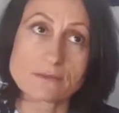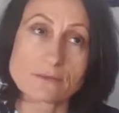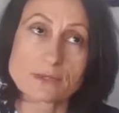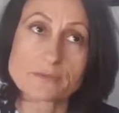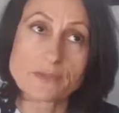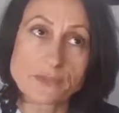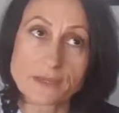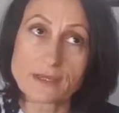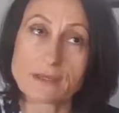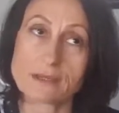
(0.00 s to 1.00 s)
when we
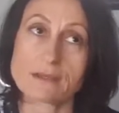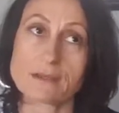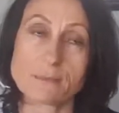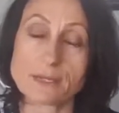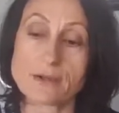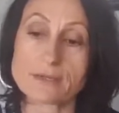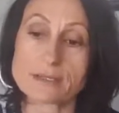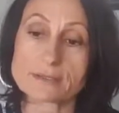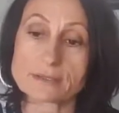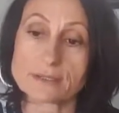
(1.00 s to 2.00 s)
think about
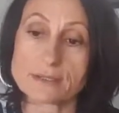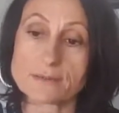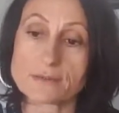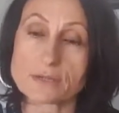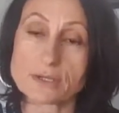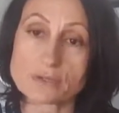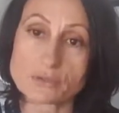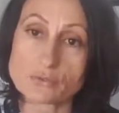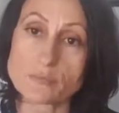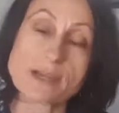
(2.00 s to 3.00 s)
it, and
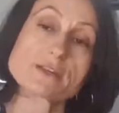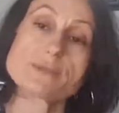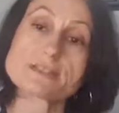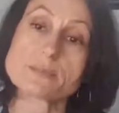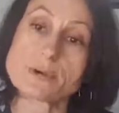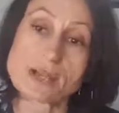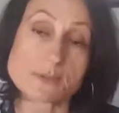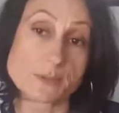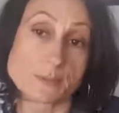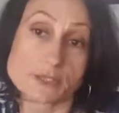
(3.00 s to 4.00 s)
you might be
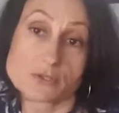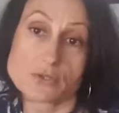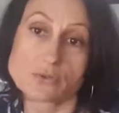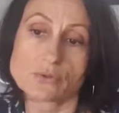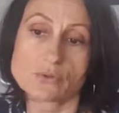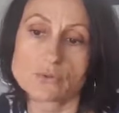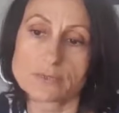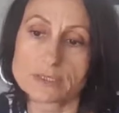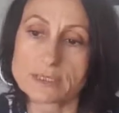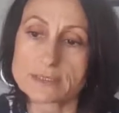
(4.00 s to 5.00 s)
surprised, but might know
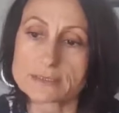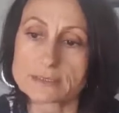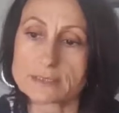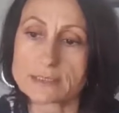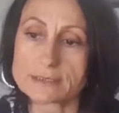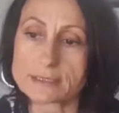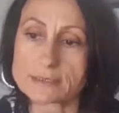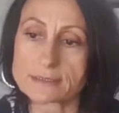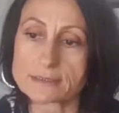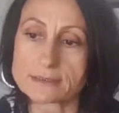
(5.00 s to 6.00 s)
already that
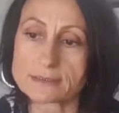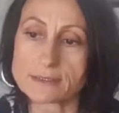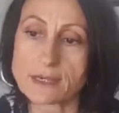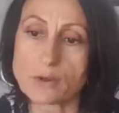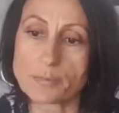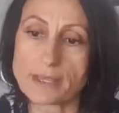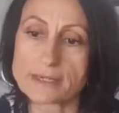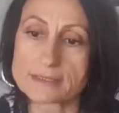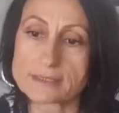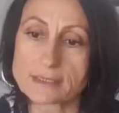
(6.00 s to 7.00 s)
our
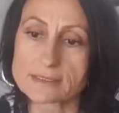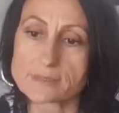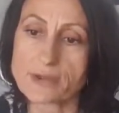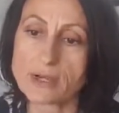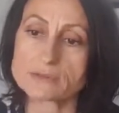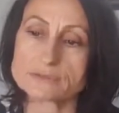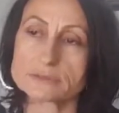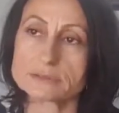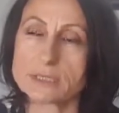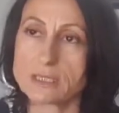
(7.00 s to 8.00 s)
planet has
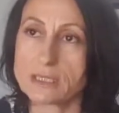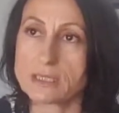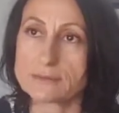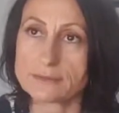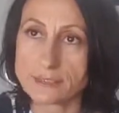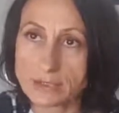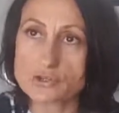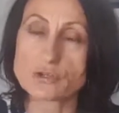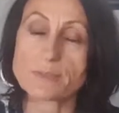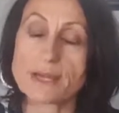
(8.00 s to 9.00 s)
powerful
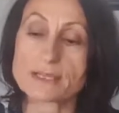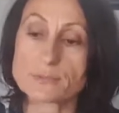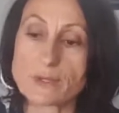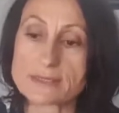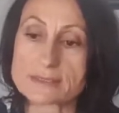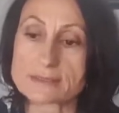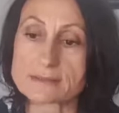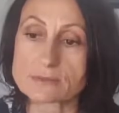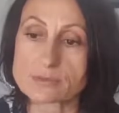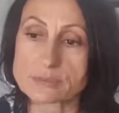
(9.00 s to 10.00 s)
natural pathways
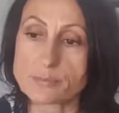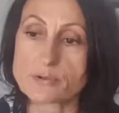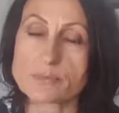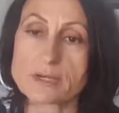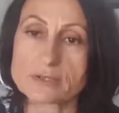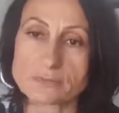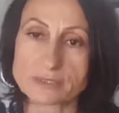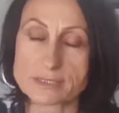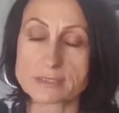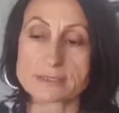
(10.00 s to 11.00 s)
to support
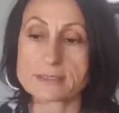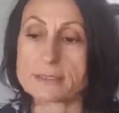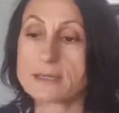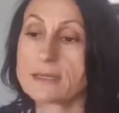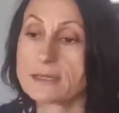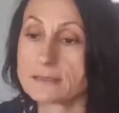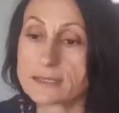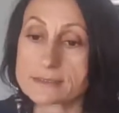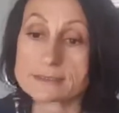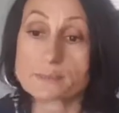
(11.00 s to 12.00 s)
biodiversity
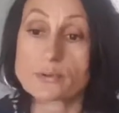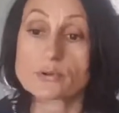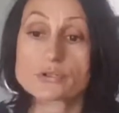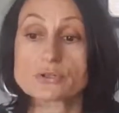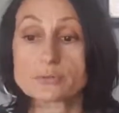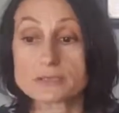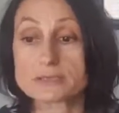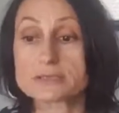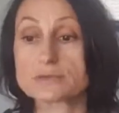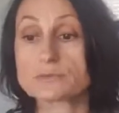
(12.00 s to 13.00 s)
and support your
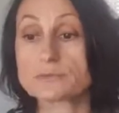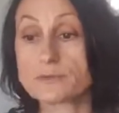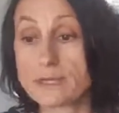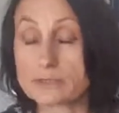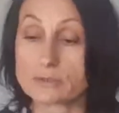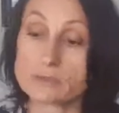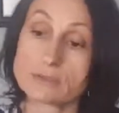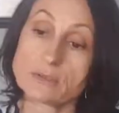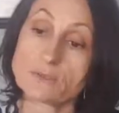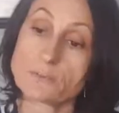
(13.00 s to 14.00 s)
ability to fend
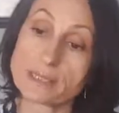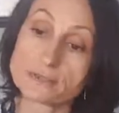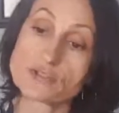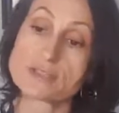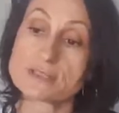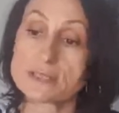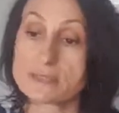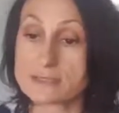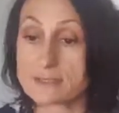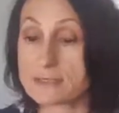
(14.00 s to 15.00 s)
off pathogens and
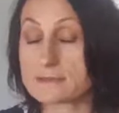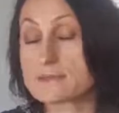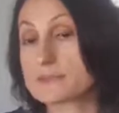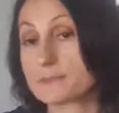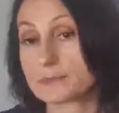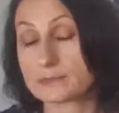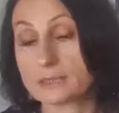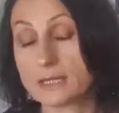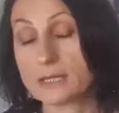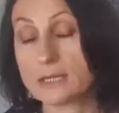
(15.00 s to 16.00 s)
invisible
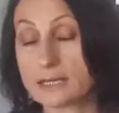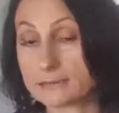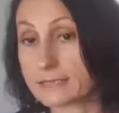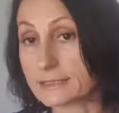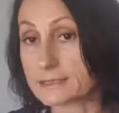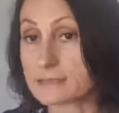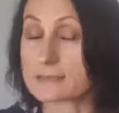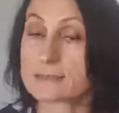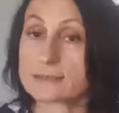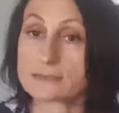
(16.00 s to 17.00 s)

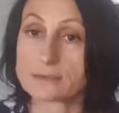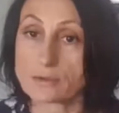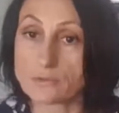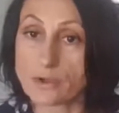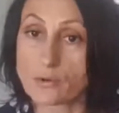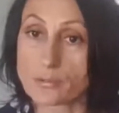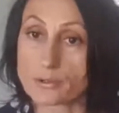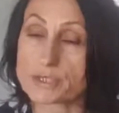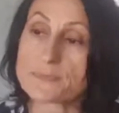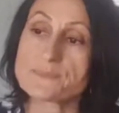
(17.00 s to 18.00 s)
attackers of our
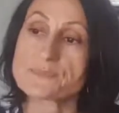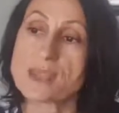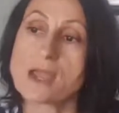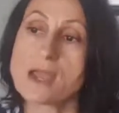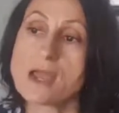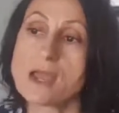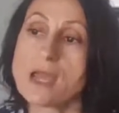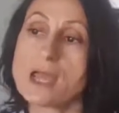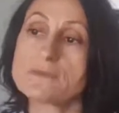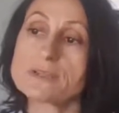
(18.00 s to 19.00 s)
body.
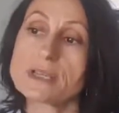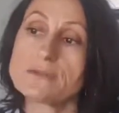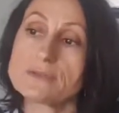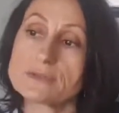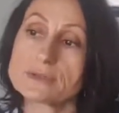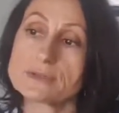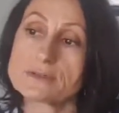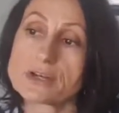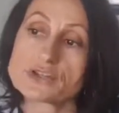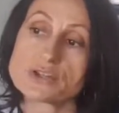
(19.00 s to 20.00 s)
And we have
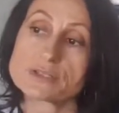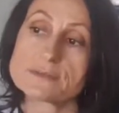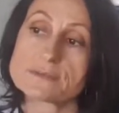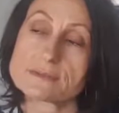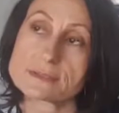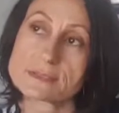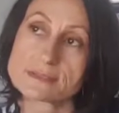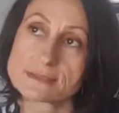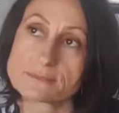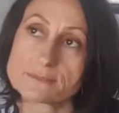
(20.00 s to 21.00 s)
regenerative
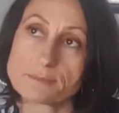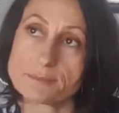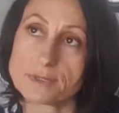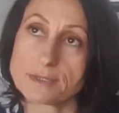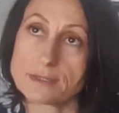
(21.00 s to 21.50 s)
systems